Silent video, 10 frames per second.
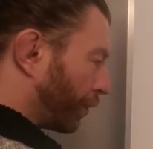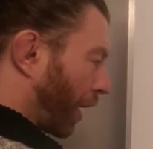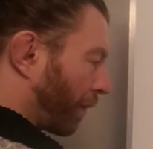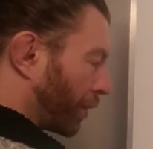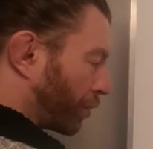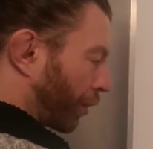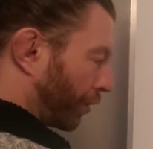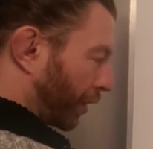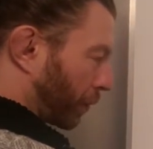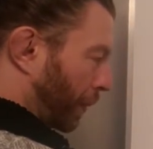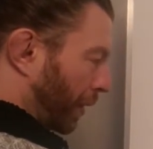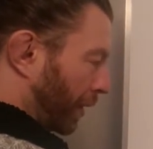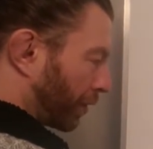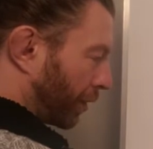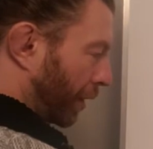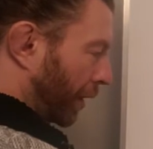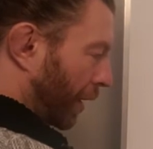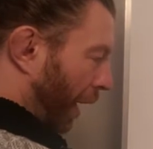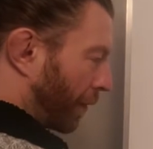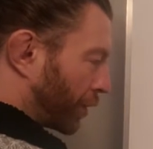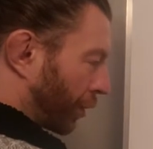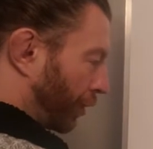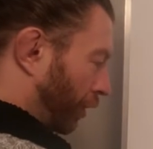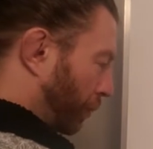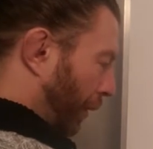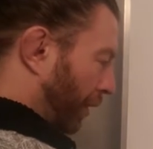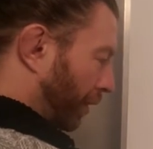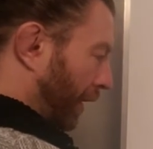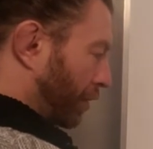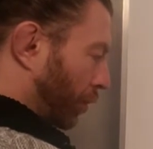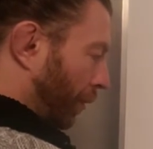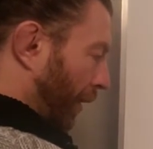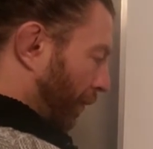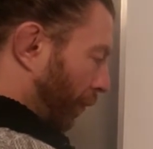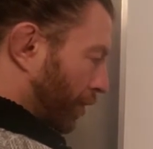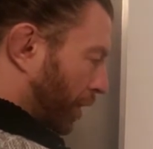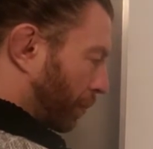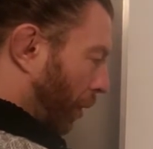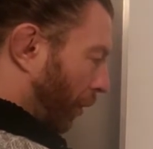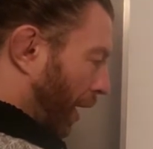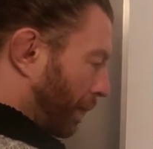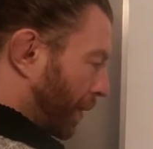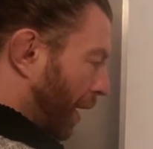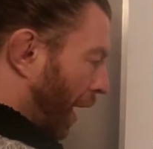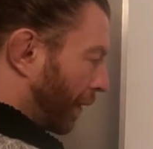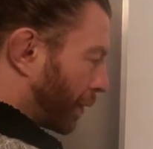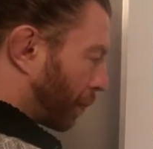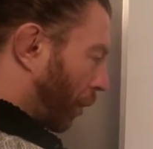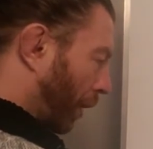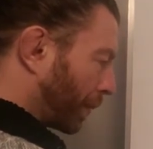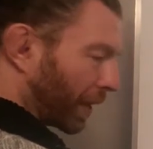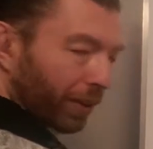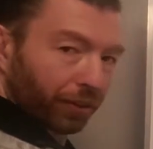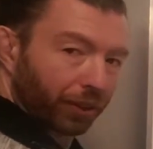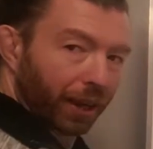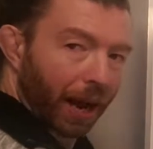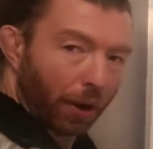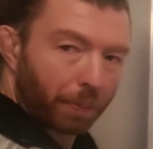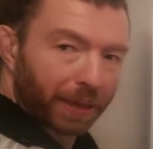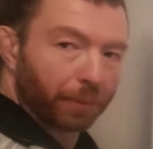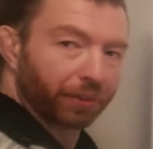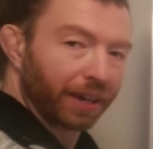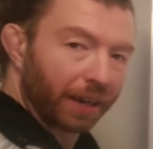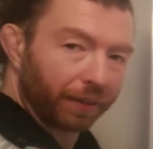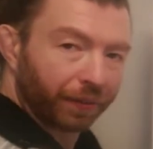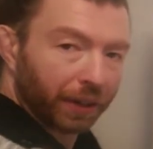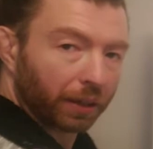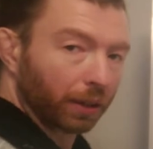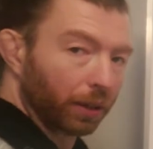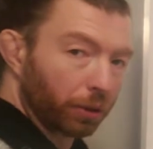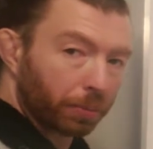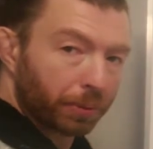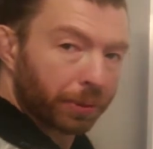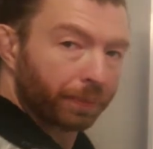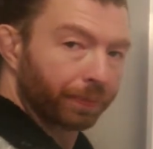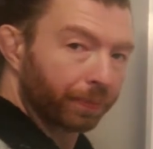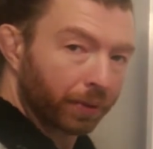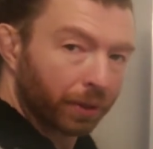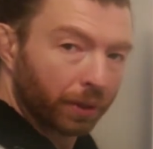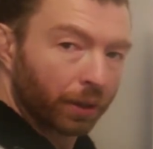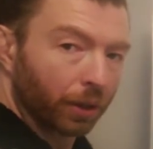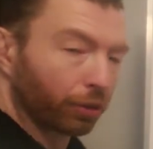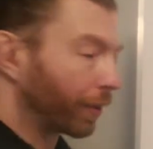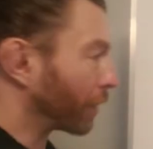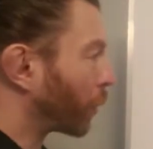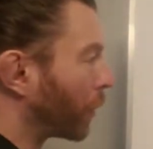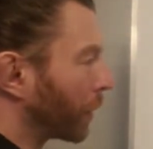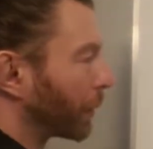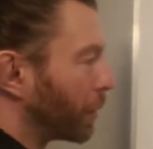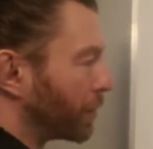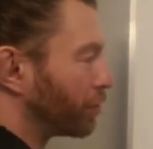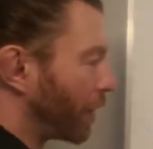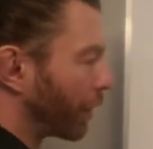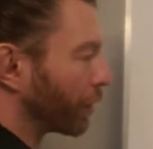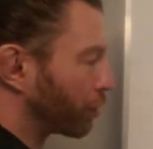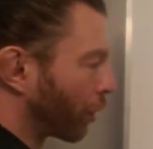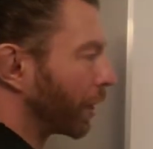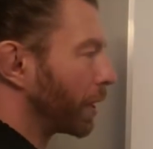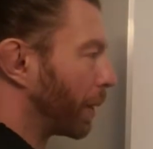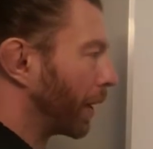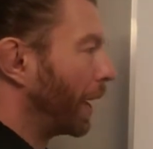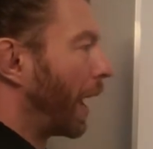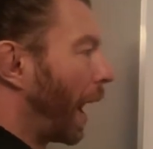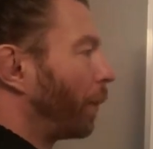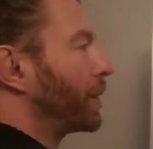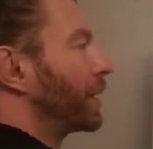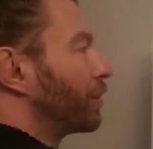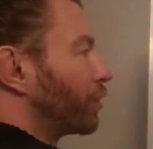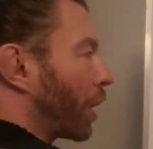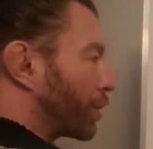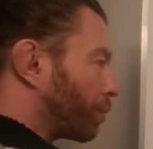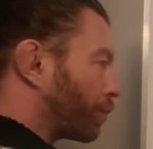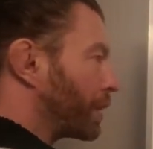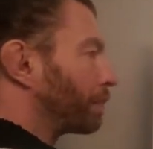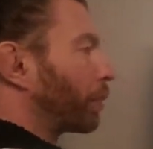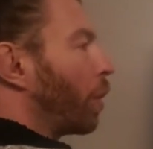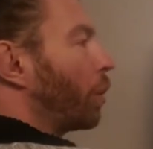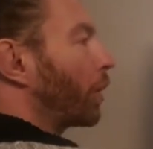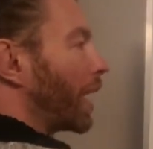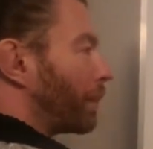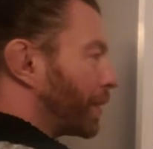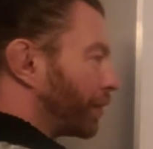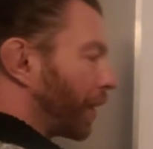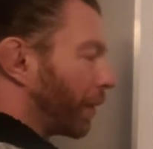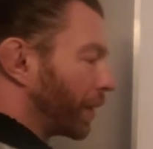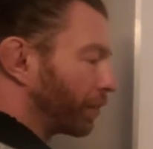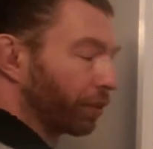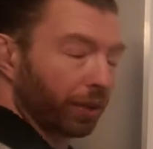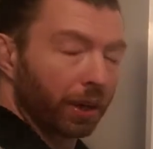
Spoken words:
every choice and experience. Every choice and experience leads to or reinforces a program. Every program, you see how it becomes an infinite loop. So that's why what I'm going to be sharing shortly about how we can start to reprogram these areas is